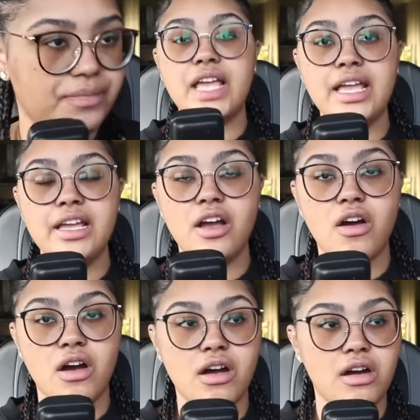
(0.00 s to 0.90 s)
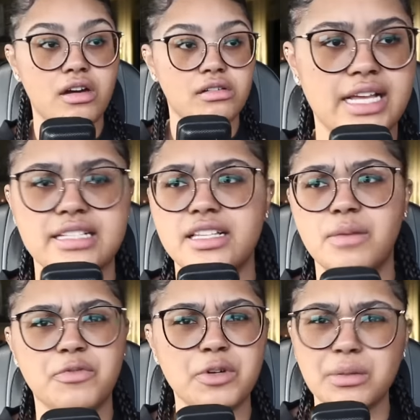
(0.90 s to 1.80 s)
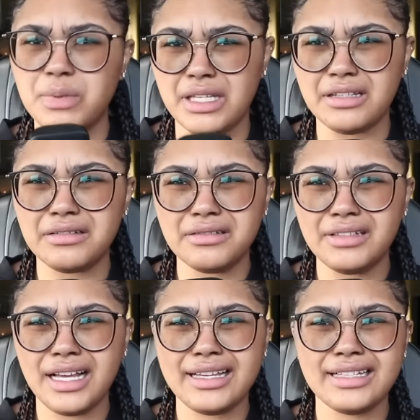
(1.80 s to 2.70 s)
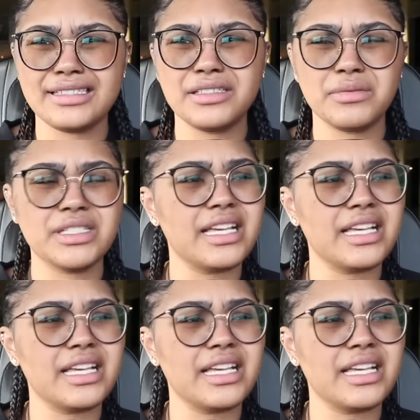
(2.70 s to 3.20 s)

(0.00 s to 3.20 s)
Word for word: They are, I guess, up for appeal, I guess is what's